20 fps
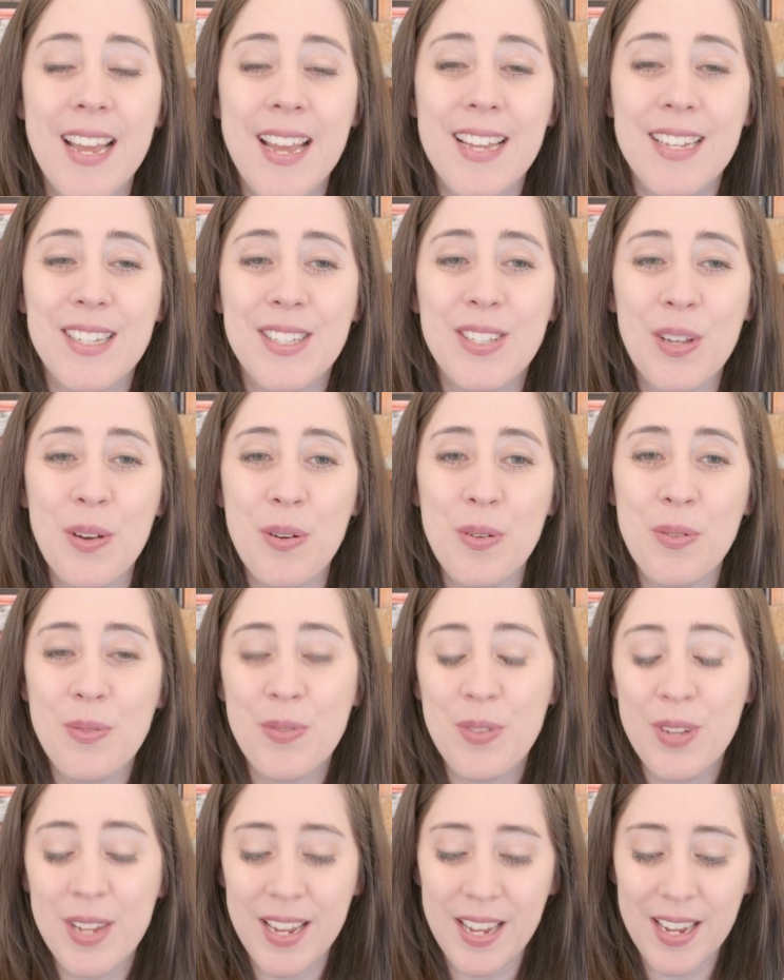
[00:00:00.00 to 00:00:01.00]
So
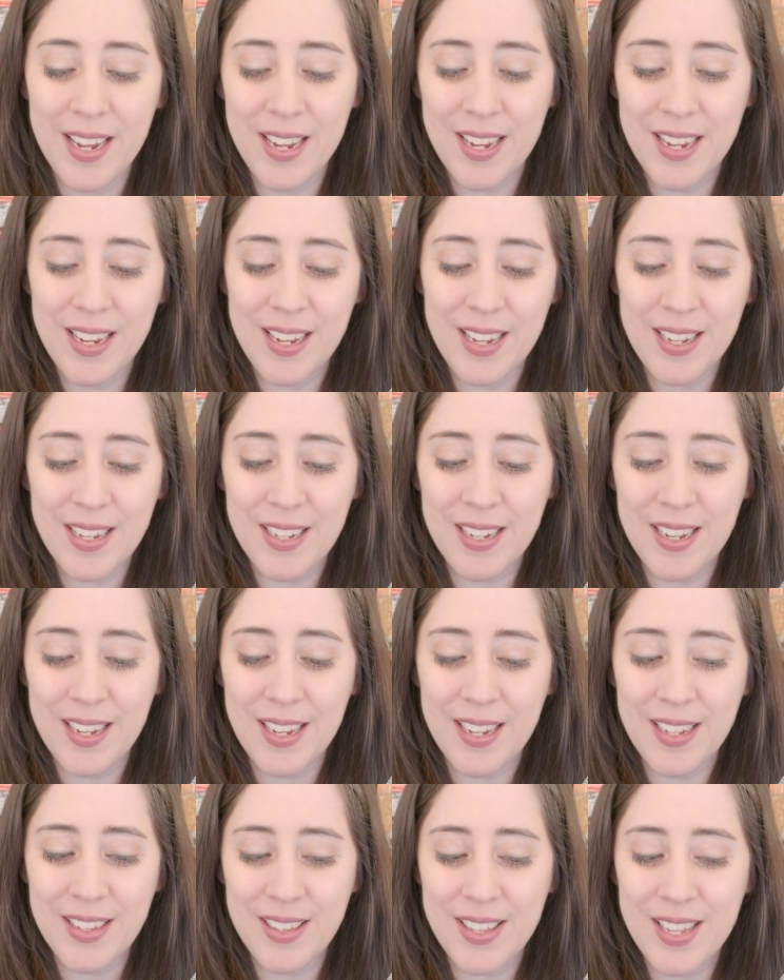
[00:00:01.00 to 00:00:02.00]

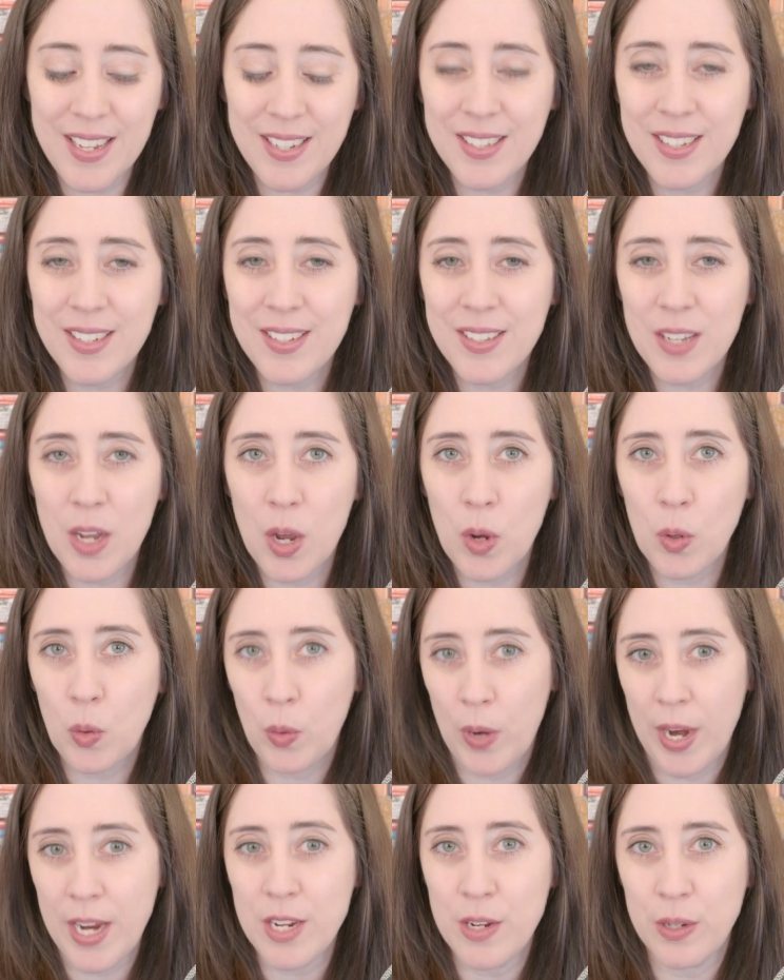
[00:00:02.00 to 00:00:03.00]
this is a
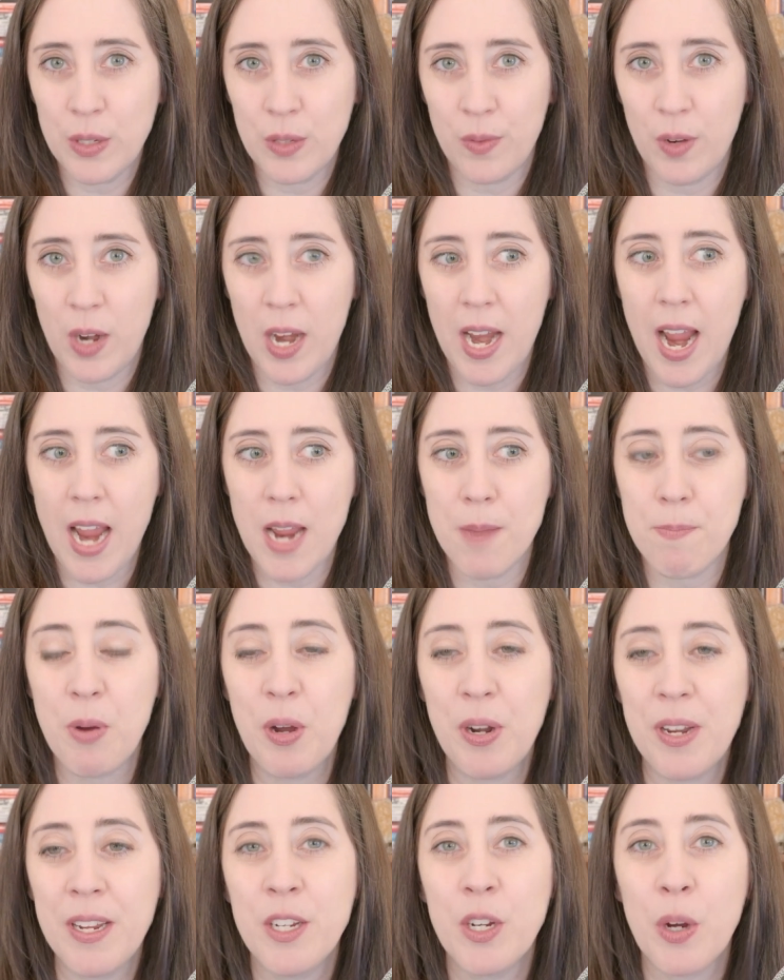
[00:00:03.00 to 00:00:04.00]
great use for AI,
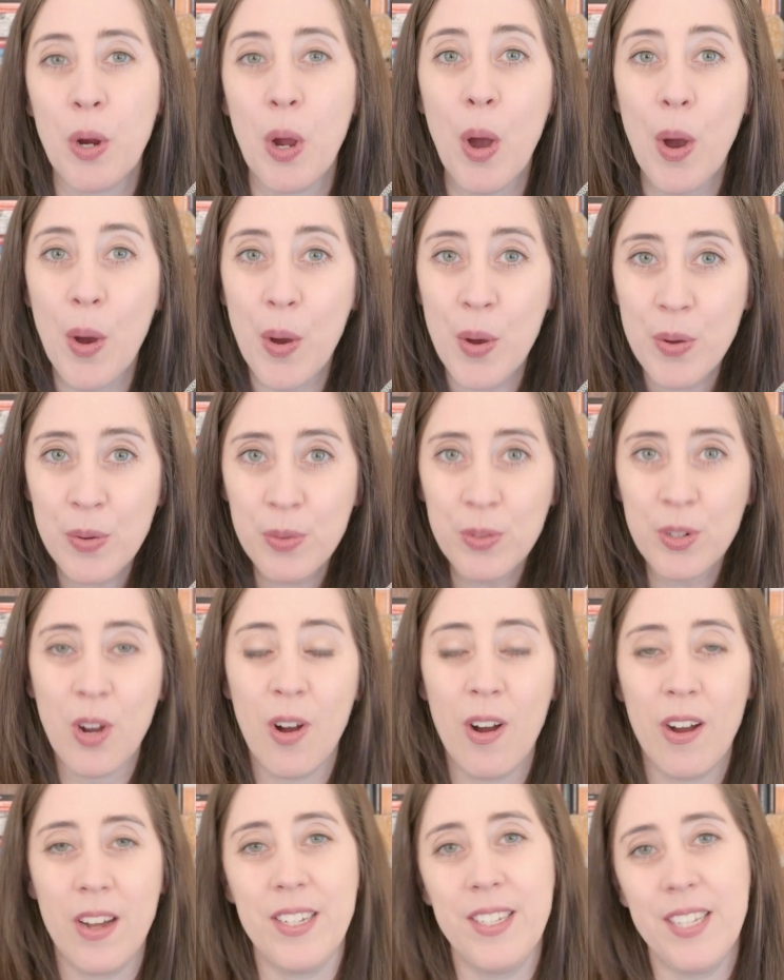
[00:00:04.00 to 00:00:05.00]
putting your own
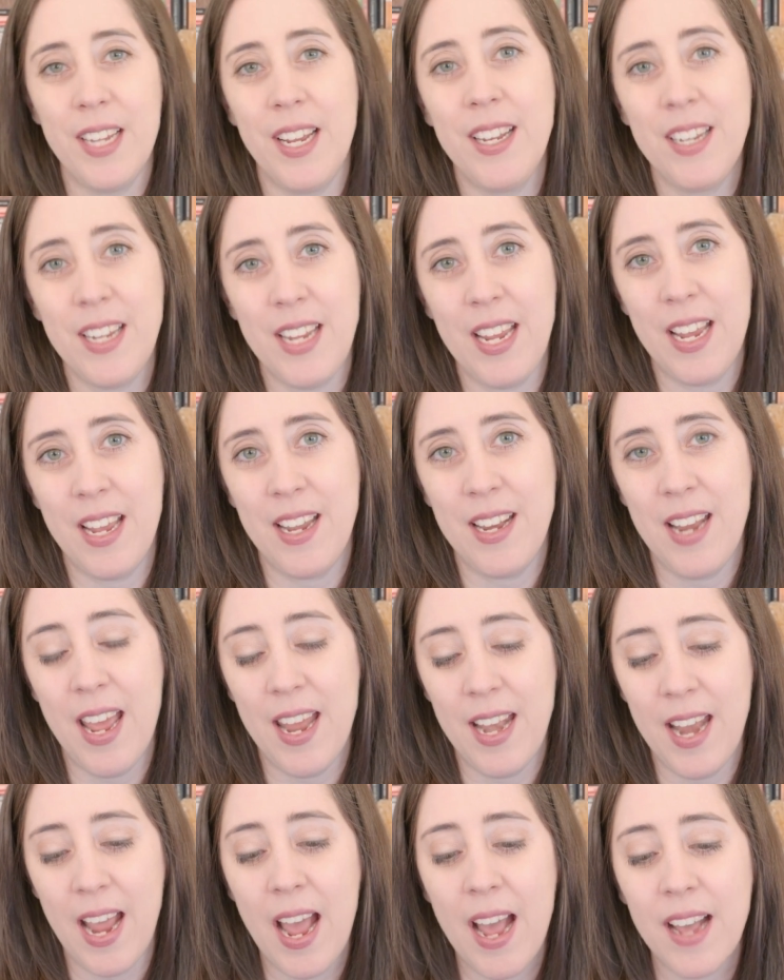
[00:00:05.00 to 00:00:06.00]
content in
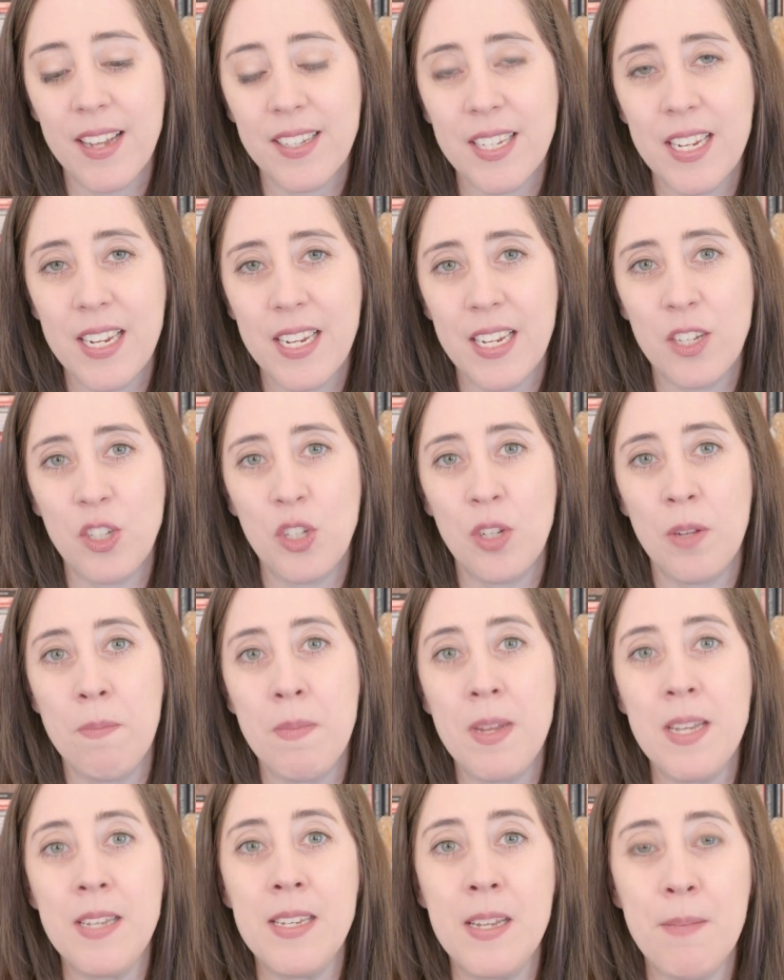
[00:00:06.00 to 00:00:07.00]
and asking it to
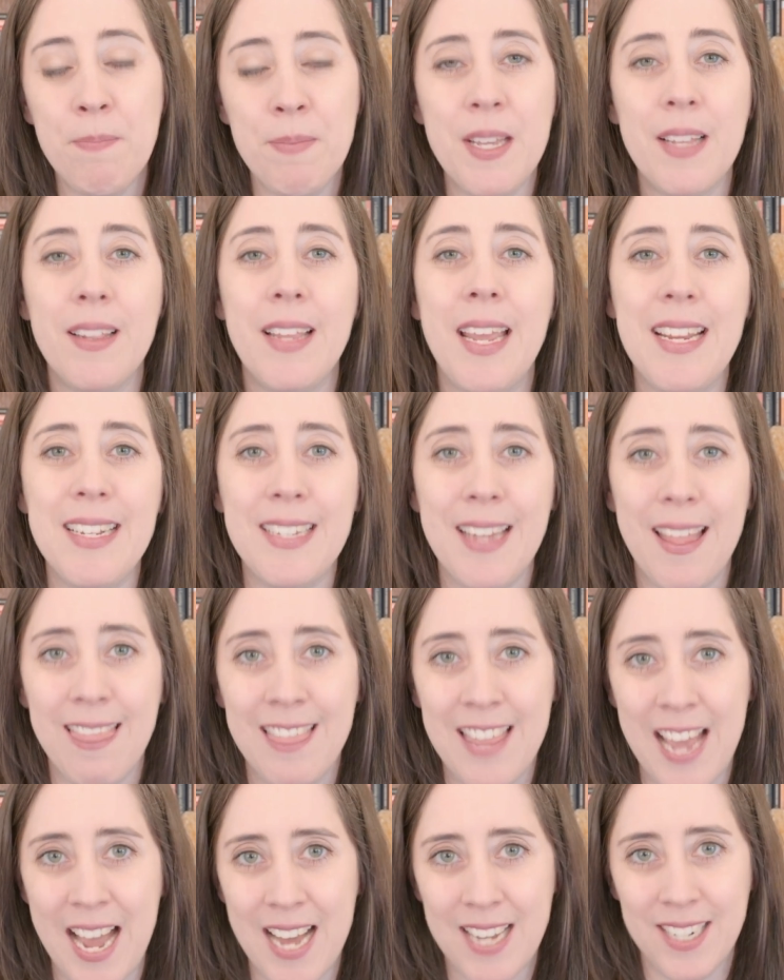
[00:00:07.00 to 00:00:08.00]
manipulate
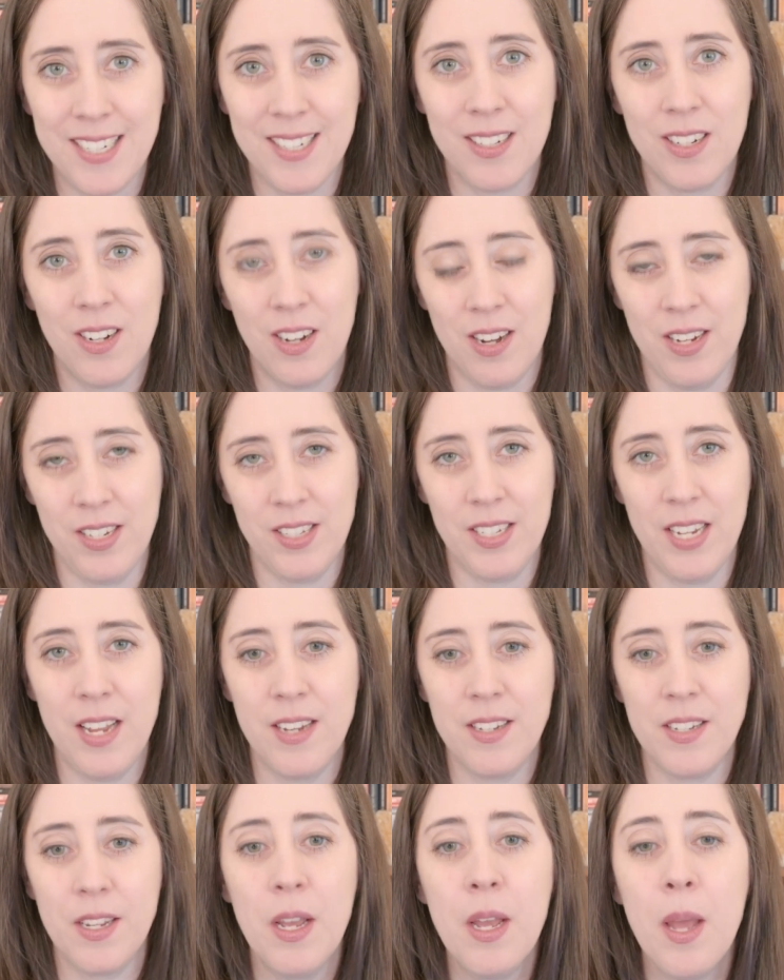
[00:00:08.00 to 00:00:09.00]
that
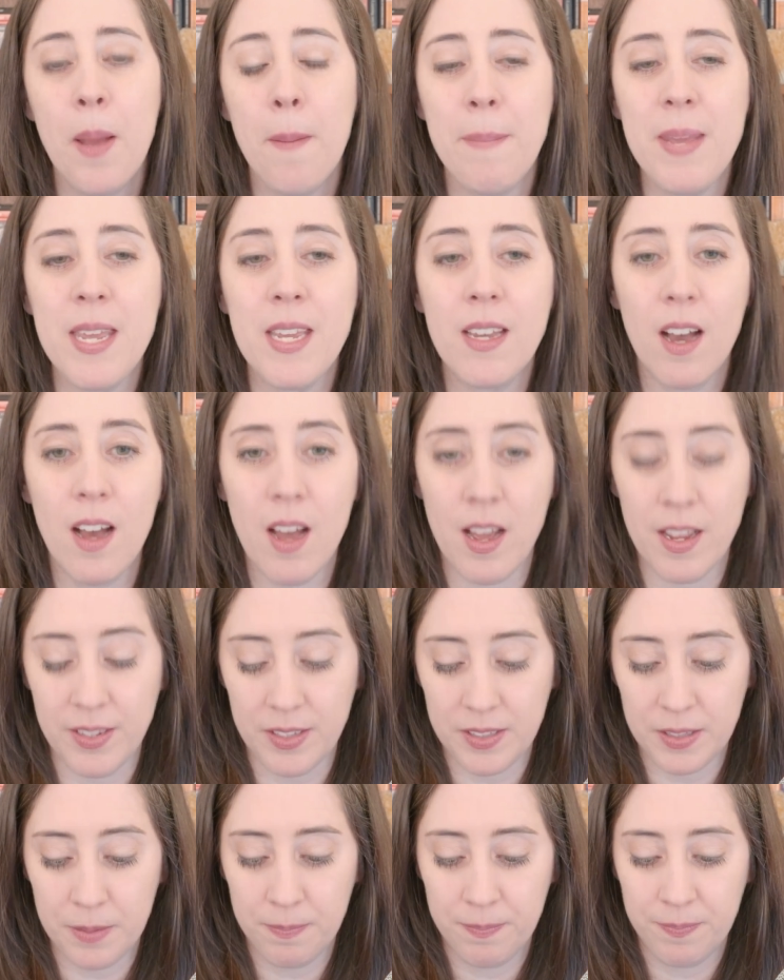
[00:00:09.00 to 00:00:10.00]
content
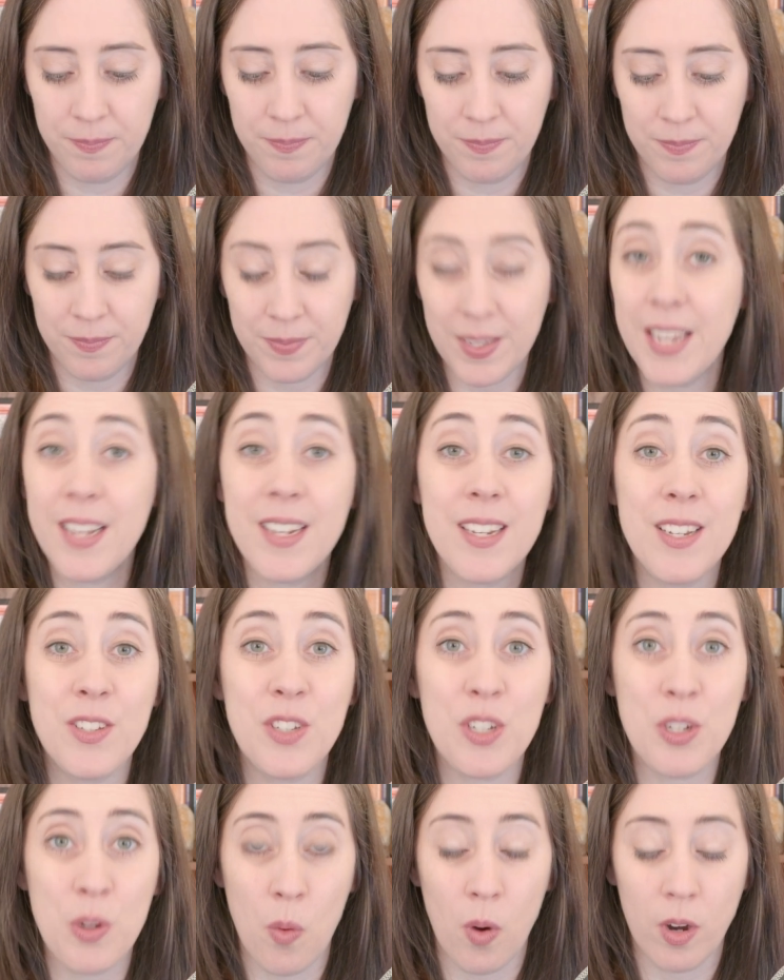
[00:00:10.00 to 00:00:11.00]
because it is
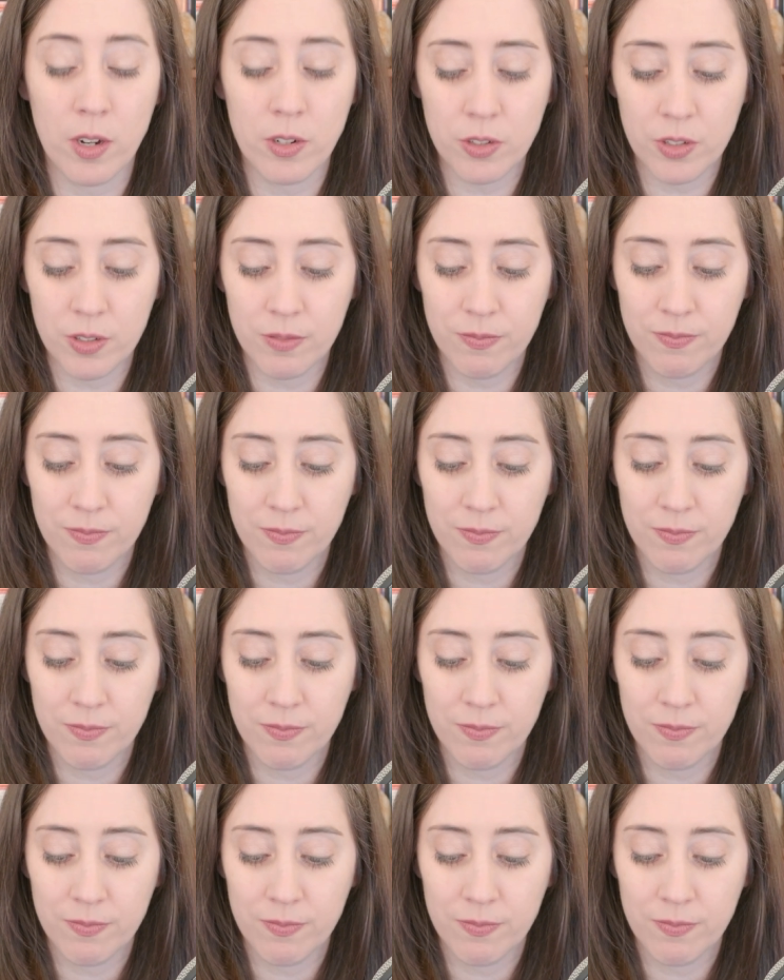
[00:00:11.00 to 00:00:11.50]
yours.